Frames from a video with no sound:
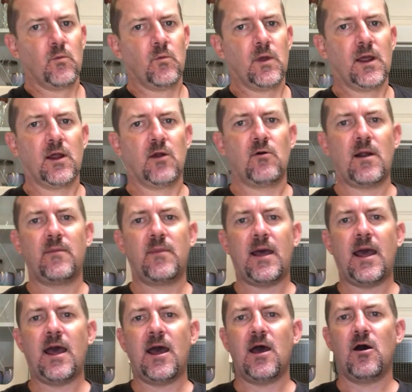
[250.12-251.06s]
We can grab
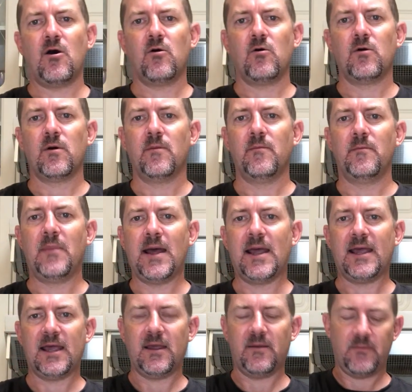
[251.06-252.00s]
our
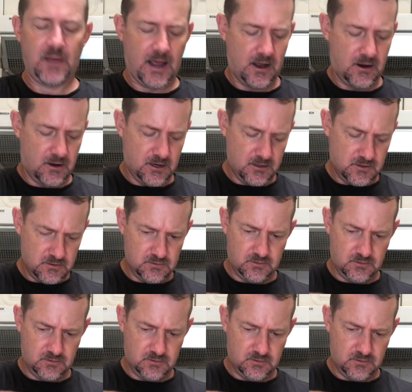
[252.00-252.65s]
baking powder.